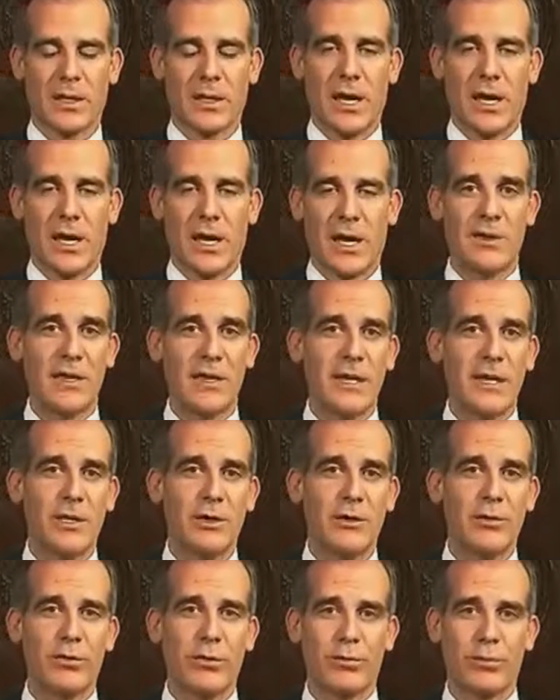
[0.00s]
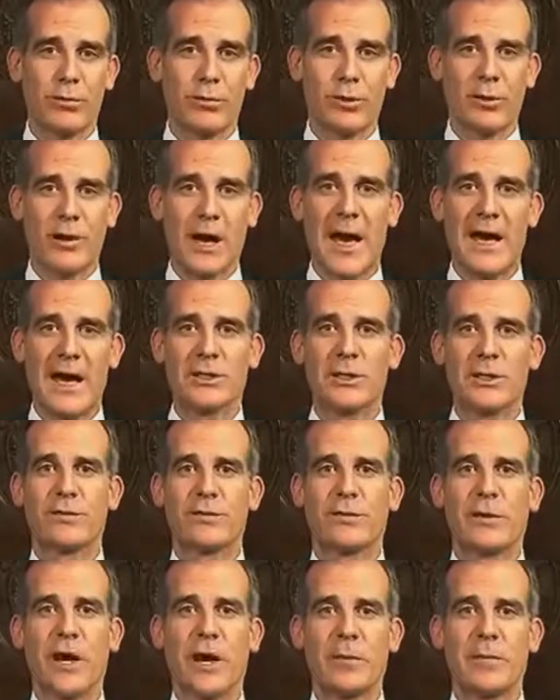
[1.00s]
And thank you through your actions
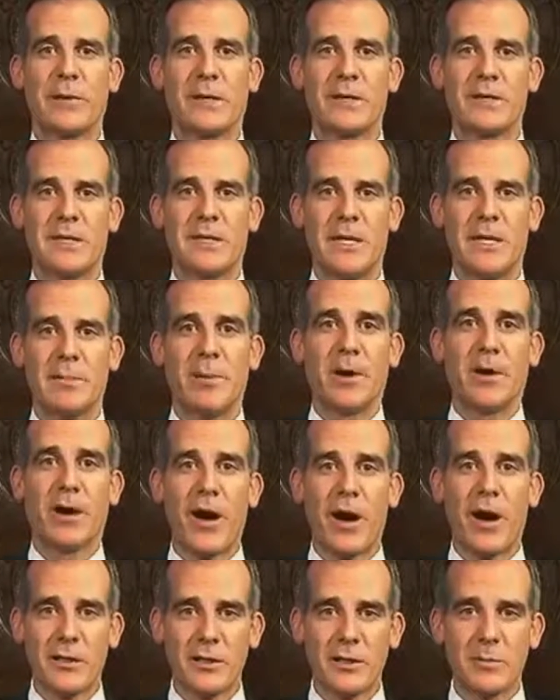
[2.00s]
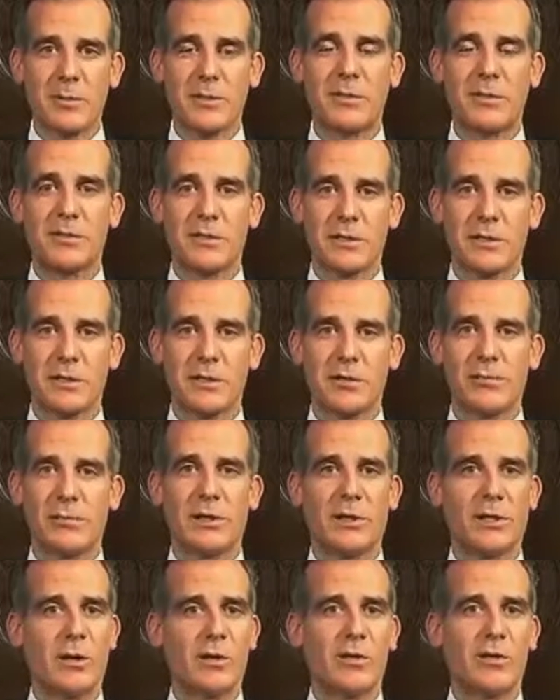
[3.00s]
for helping us keep our hospitals still
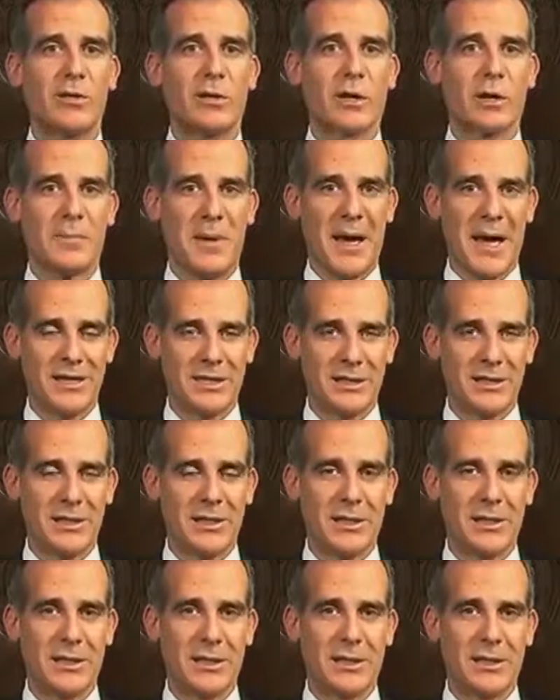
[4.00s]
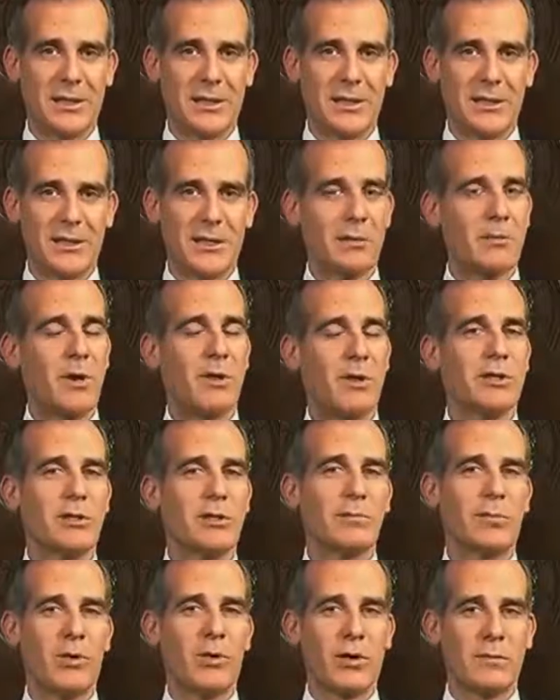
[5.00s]
below capacity. It's the most
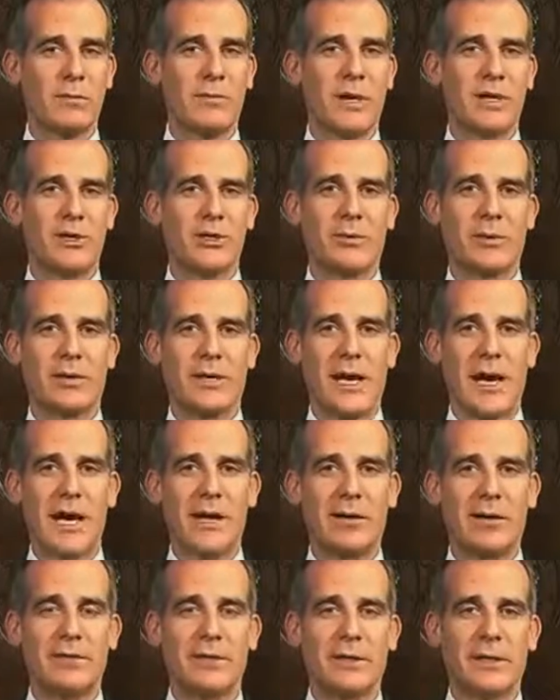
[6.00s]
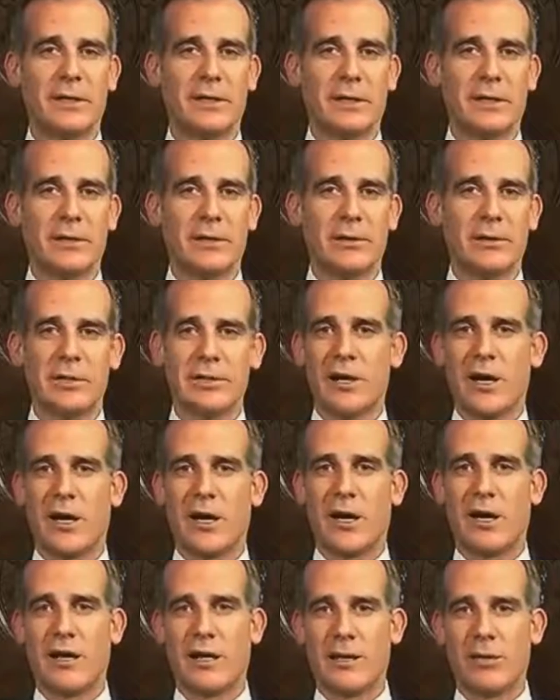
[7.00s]
important measure we have. We
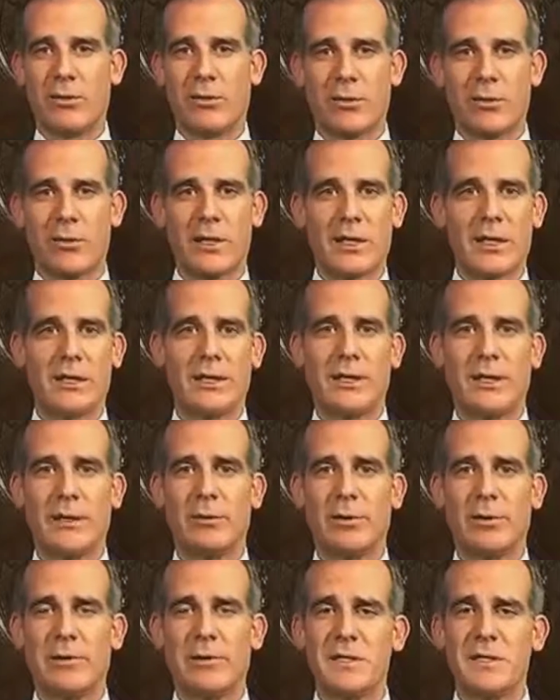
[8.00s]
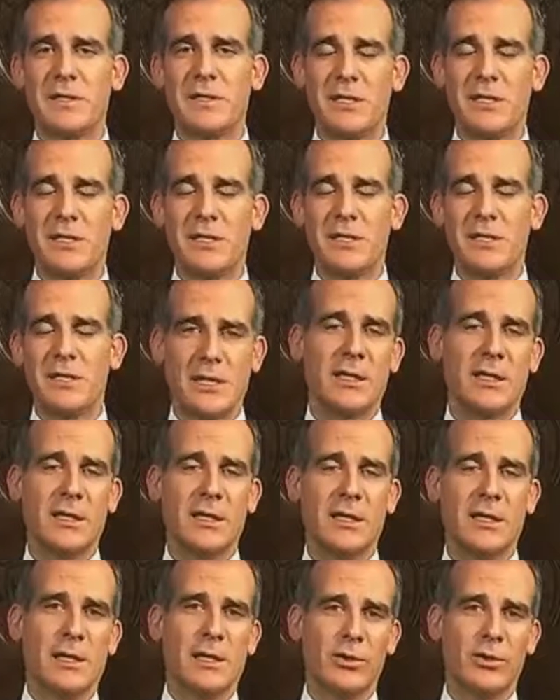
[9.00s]
saw in Northern Italy, we've seen
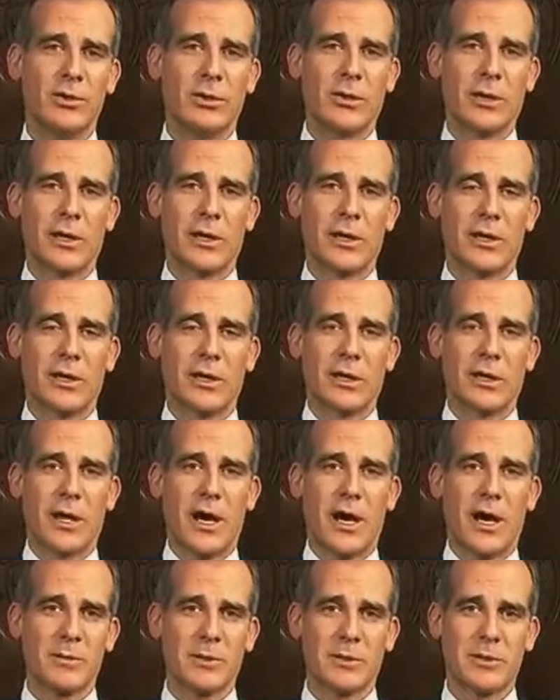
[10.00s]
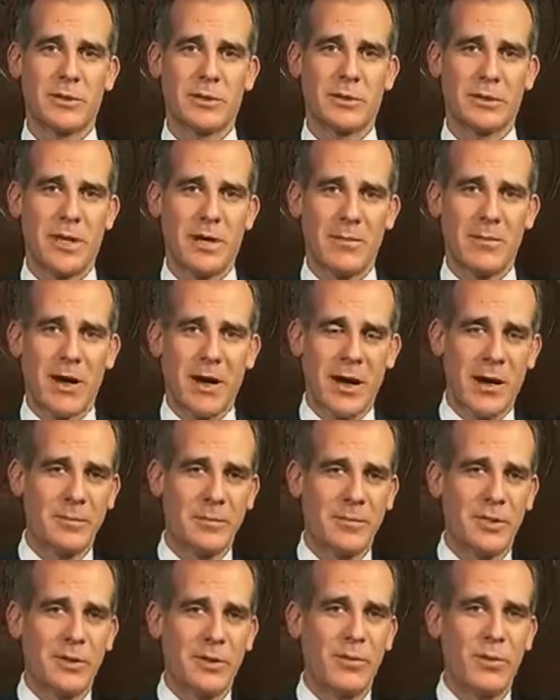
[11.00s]
in New York, hospitals come up
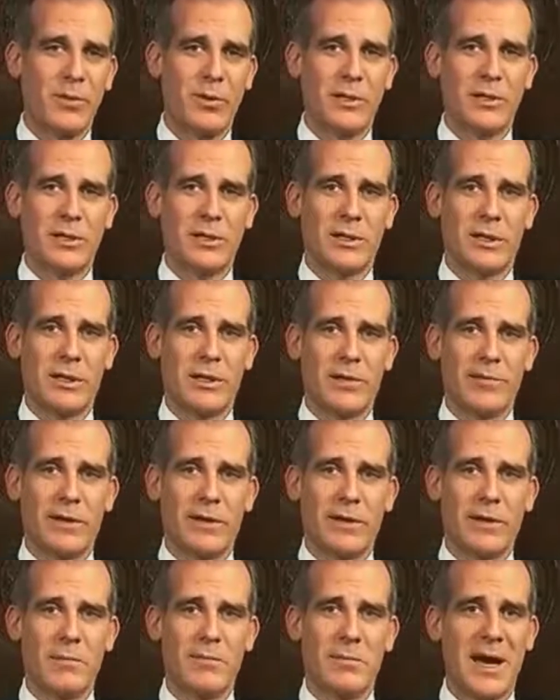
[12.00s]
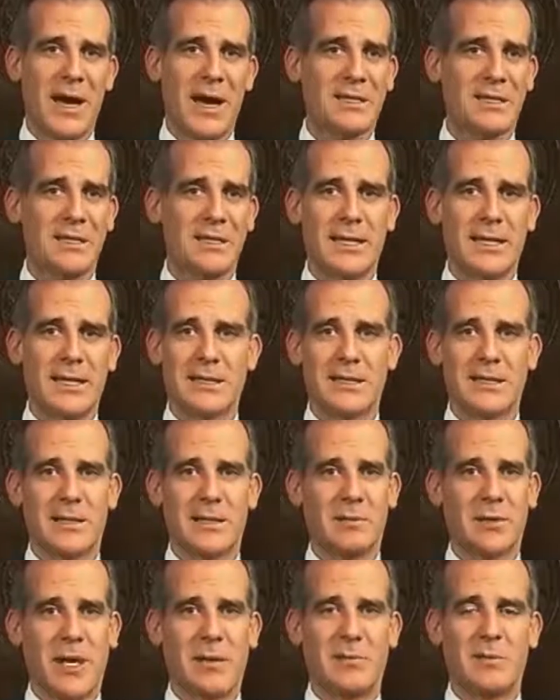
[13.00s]
to the point of their capacity and
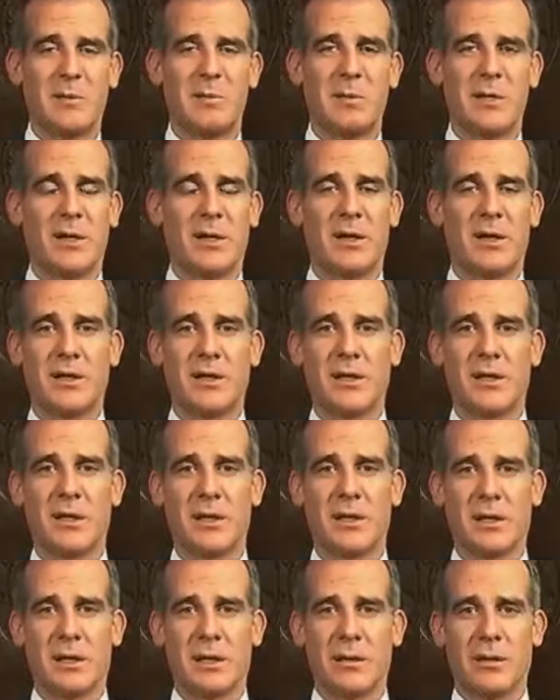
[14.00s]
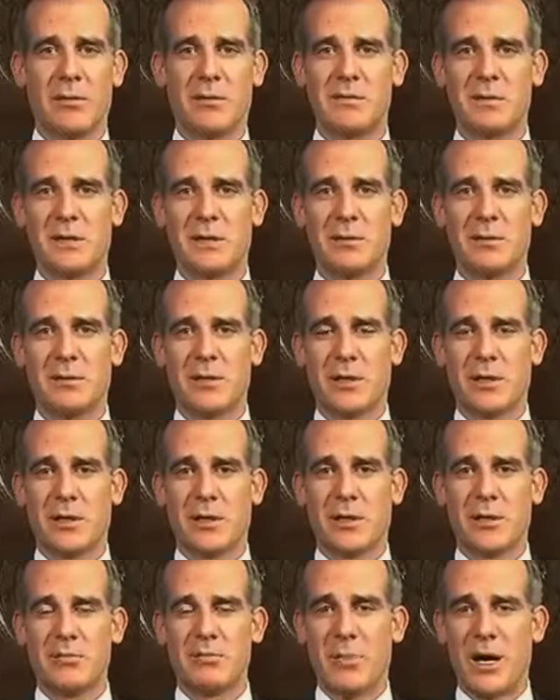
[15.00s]
sometimes beyond. We've seen
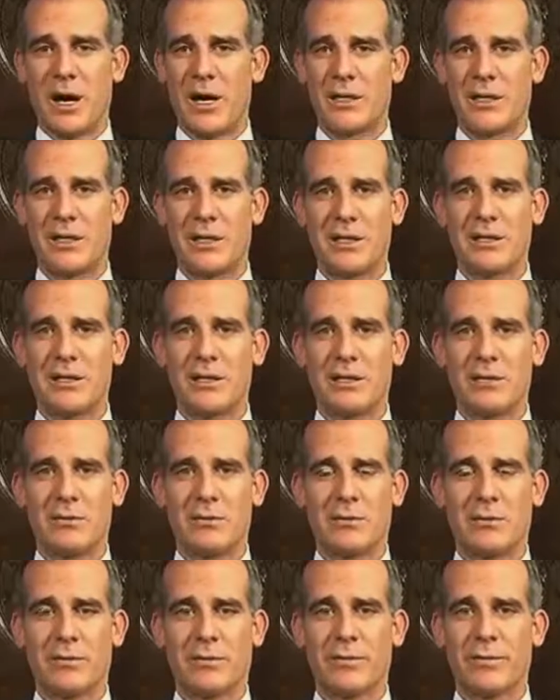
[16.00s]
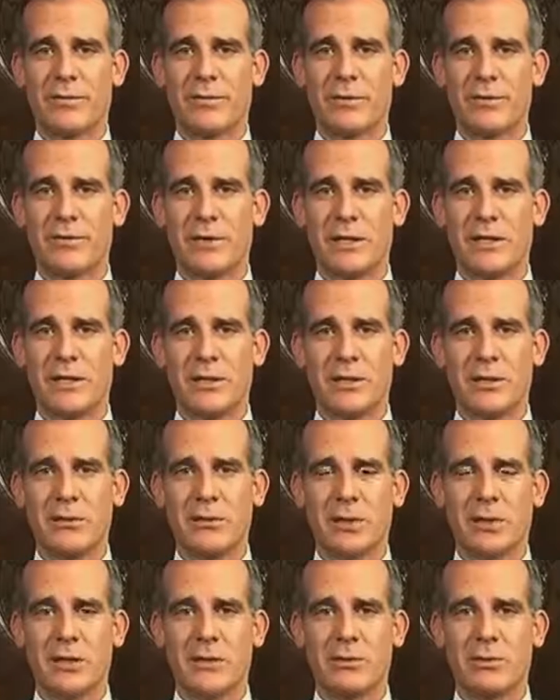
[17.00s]
bodies in refrigerated
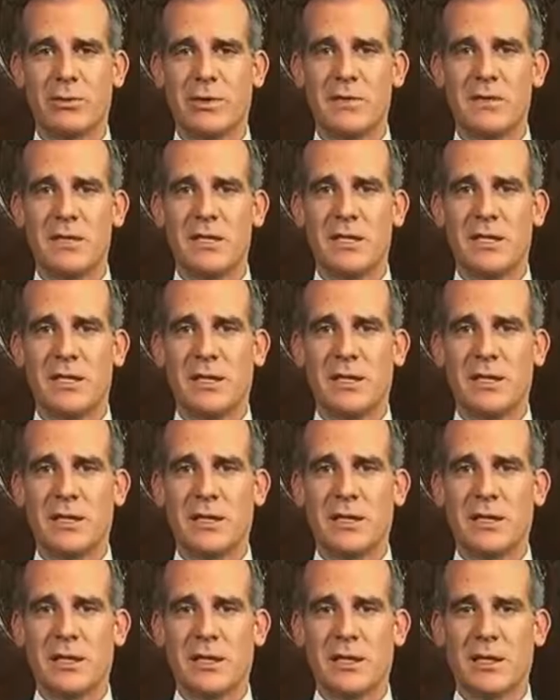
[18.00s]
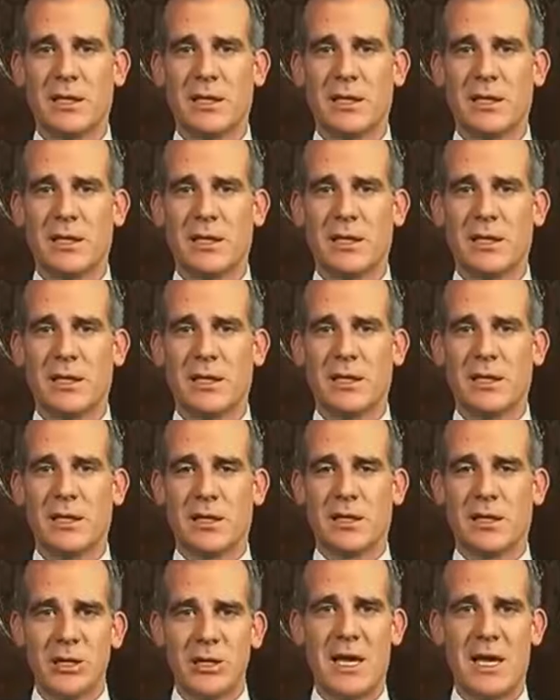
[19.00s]
units. We've seen
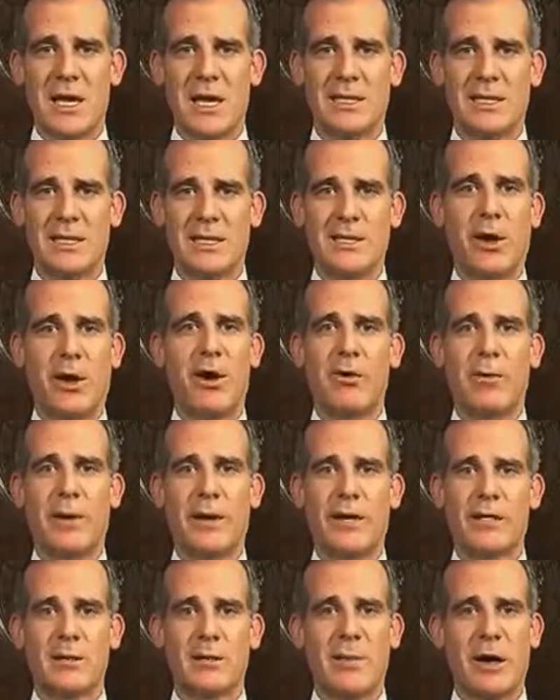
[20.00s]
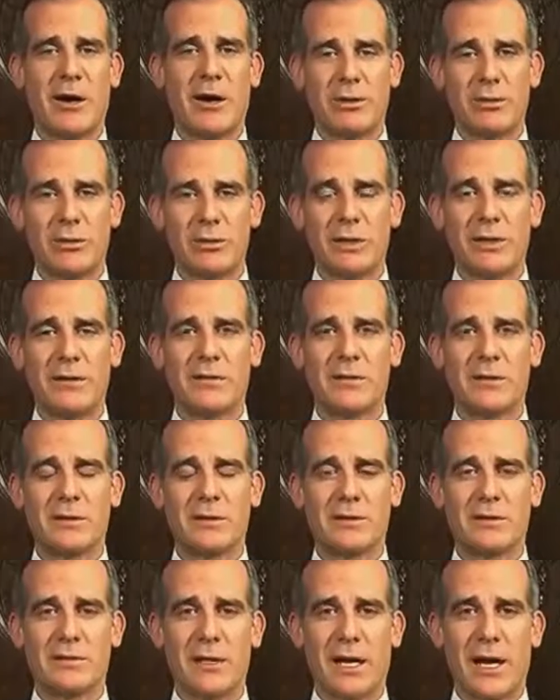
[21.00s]
decisions made in hallways about who lives and
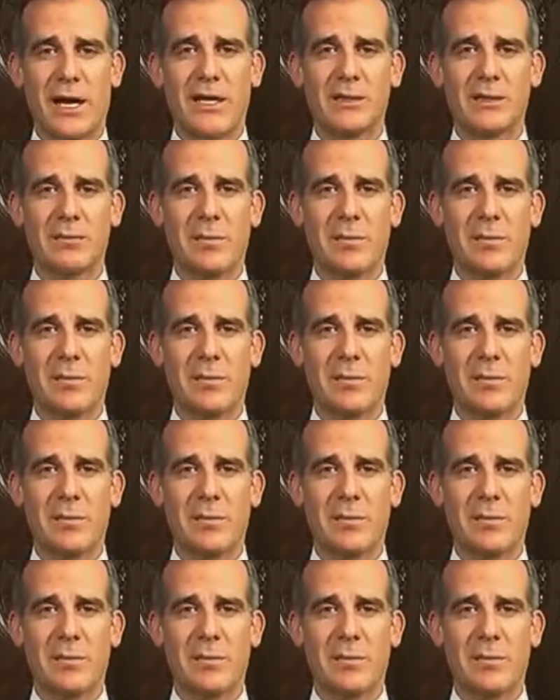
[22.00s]
who dies.